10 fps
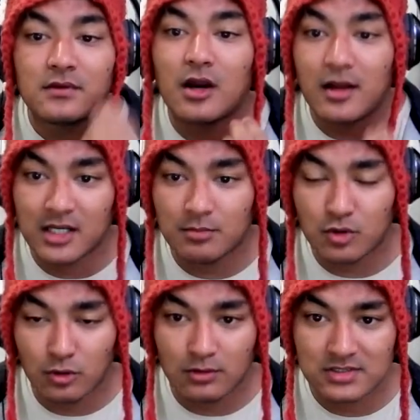
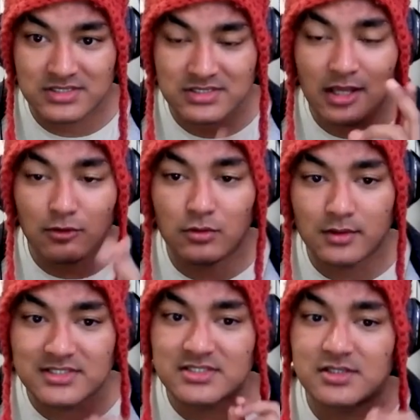academic collocations. They are
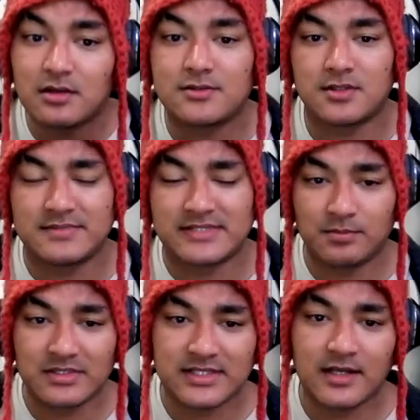collocations, they always come
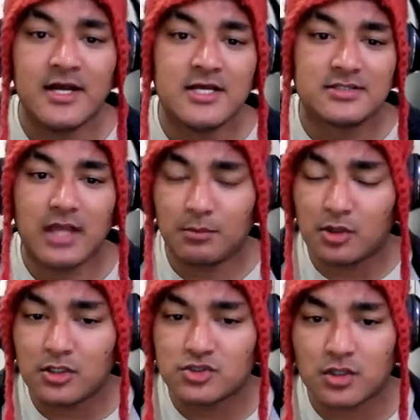side by side. So I'm not
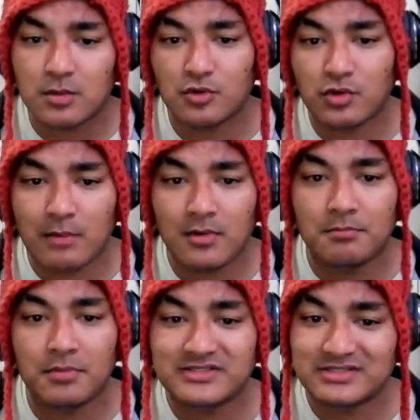going to talk about grammar,
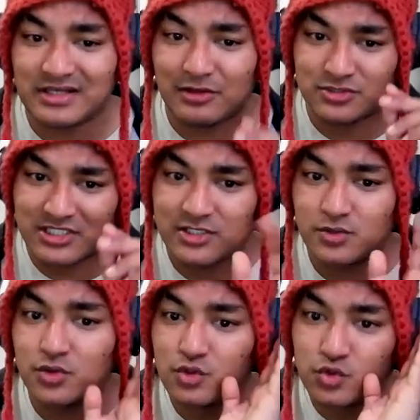but I will tell
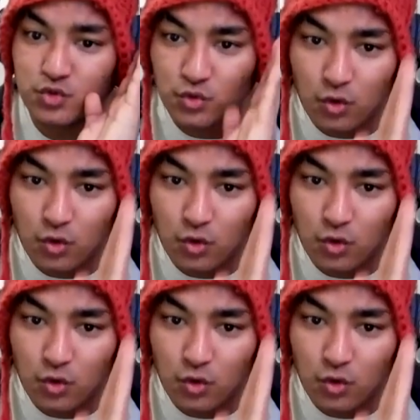you to